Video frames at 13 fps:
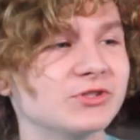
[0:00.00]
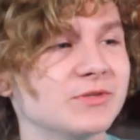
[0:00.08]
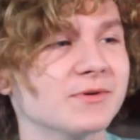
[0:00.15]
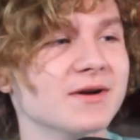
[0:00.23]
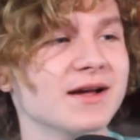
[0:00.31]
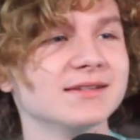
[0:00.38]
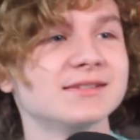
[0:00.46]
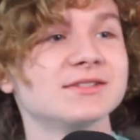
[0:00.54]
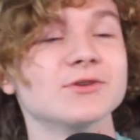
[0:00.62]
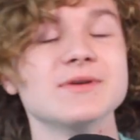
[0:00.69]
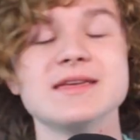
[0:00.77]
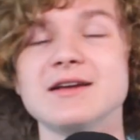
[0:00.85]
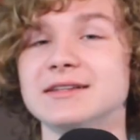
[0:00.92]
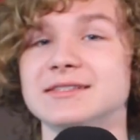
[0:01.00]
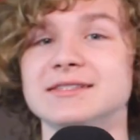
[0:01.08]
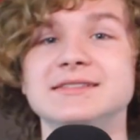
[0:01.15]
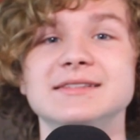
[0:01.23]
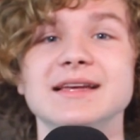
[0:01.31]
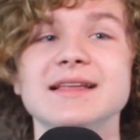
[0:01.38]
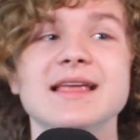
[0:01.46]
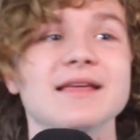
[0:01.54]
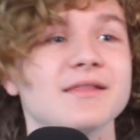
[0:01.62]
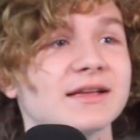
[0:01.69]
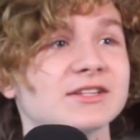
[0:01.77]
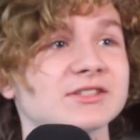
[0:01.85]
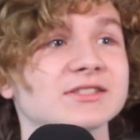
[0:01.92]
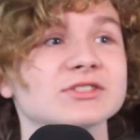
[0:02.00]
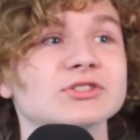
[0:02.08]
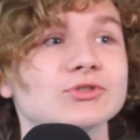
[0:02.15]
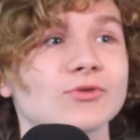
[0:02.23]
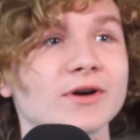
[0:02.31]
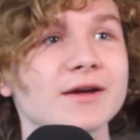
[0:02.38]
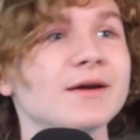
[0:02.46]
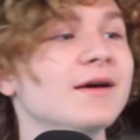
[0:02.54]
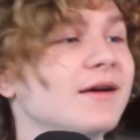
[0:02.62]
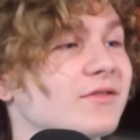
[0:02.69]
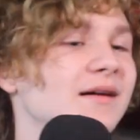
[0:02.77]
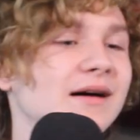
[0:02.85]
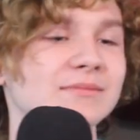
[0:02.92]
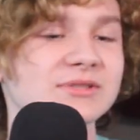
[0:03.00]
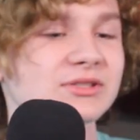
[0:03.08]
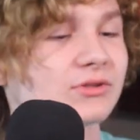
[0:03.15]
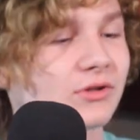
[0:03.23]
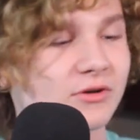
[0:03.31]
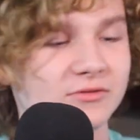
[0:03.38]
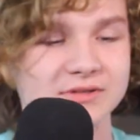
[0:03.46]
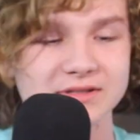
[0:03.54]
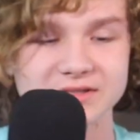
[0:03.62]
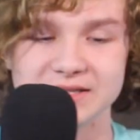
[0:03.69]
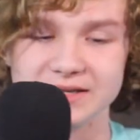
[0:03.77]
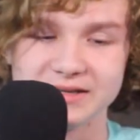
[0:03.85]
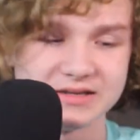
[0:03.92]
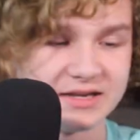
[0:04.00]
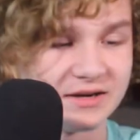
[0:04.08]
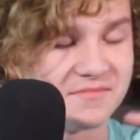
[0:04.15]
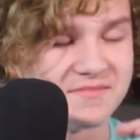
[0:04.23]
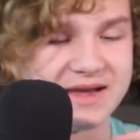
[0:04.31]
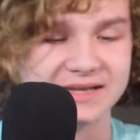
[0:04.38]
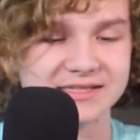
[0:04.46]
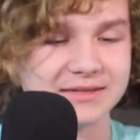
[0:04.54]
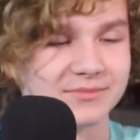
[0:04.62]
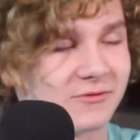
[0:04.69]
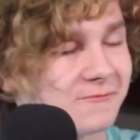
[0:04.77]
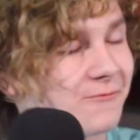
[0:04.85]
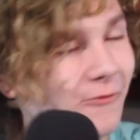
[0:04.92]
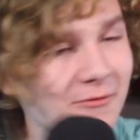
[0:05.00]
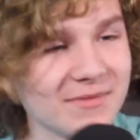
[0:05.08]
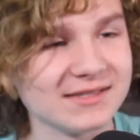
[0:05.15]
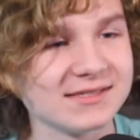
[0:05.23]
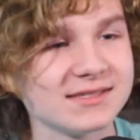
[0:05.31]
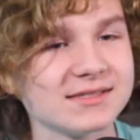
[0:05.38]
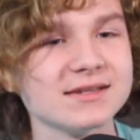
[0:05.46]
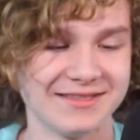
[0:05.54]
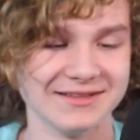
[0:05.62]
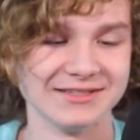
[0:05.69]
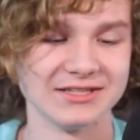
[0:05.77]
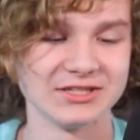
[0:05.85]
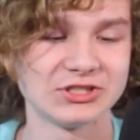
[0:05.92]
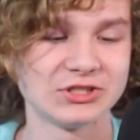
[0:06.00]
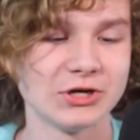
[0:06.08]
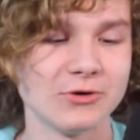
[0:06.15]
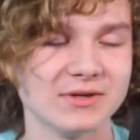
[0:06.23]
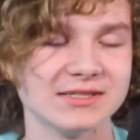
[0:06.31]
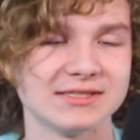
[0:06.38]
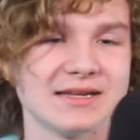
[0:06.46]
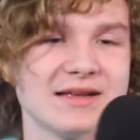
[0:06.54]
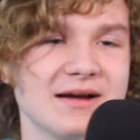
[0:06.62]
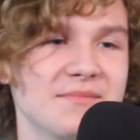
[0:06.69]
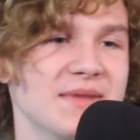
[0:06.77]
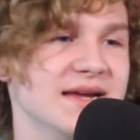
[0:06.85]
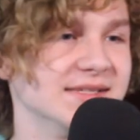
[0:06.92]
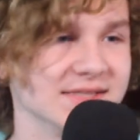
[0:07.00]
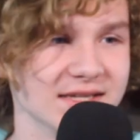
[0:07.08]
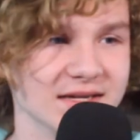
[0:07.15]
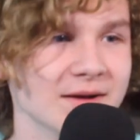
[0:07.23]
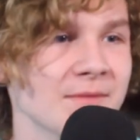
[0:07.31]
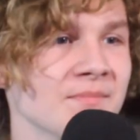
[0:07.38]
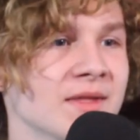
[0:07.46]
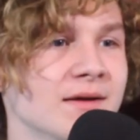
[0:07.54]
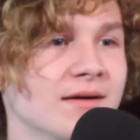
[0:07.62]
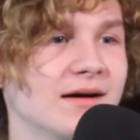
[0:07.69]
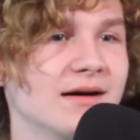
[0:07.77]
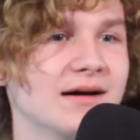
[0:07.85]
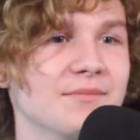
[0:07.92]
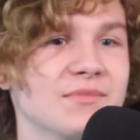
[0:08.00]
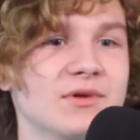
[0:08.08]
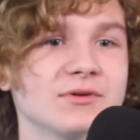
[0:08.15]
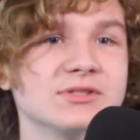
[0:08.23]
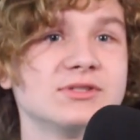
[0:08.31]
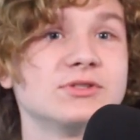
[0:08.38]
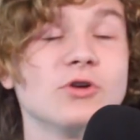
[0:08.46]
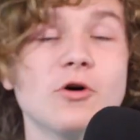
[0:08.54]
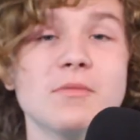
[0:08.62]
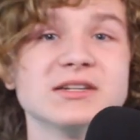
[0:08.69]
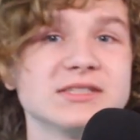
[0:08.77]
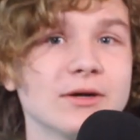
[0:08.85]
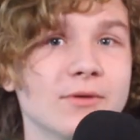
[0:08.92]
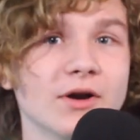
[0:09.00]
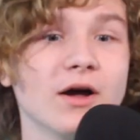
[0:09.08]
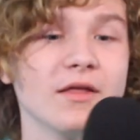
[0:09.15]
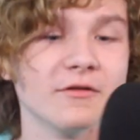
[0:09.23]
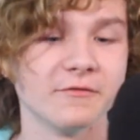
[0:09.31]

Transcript: super nice. So he got to sit and like just enjoy. Sloan did an amazing performance. The show was amazing. There was so much that went on.